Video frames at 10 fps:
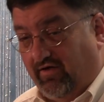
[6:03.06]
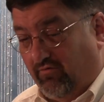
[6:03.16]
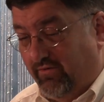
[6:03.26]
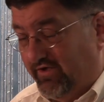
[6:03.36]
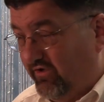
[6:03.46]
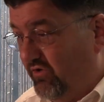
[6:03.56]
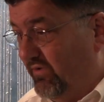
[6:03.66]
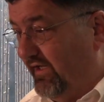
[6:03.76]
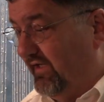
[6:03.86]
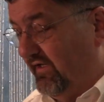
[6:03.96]

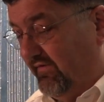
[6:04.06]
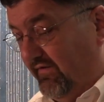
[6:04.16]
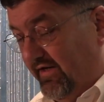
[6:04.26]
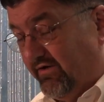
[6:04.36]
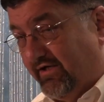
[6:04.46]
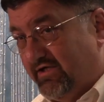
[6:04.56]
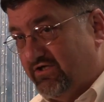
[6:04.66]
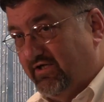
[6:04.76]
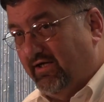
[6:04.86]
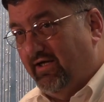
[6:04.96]
window and the air
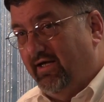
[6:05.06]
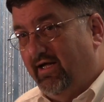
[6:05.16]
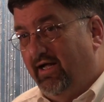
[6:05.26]
conditioning.